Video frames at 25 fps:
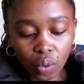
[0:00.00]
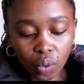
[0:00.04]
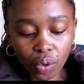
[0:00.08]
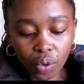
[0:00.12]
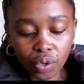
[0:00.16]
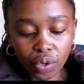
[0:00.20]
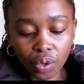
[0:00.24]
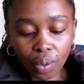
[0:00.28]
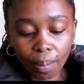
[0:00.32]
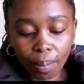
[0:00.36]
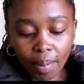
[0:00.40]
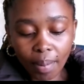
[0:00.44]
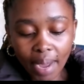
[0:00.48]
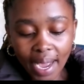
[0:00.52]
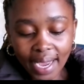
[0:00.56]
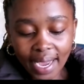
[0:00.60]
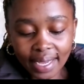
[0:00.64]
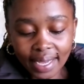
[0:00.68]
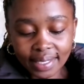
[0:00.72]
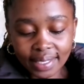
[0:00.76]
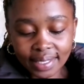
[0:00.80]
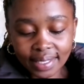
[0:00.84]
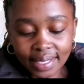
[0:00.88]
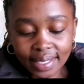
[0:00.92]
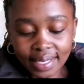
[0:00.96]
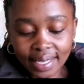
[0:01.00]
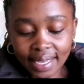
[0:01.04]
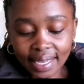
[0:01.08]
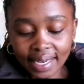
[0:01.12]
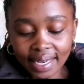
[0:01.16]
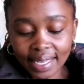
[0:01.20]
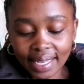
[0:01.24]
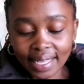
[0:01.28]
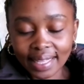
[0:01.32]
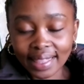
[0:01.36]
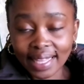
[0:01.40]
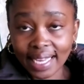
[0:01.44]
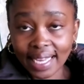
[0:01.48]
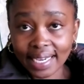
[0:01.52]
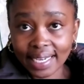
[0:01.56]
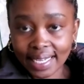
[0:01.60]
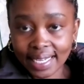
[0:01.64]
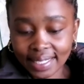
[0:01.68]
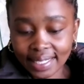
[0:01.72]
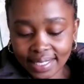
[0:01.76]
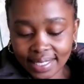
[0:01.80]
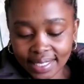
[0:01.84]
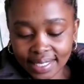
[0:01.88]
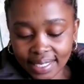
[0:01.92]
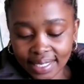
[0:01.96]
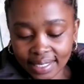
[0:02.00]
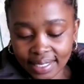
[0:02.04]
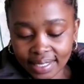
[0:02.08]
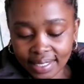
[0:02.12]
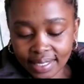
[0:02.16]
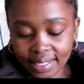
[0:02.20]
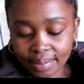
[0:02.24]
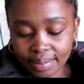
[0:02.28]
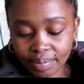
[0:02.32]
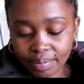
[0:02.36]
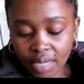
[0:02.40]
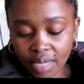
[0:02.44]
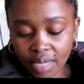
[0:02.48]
or your mind killing that instinct.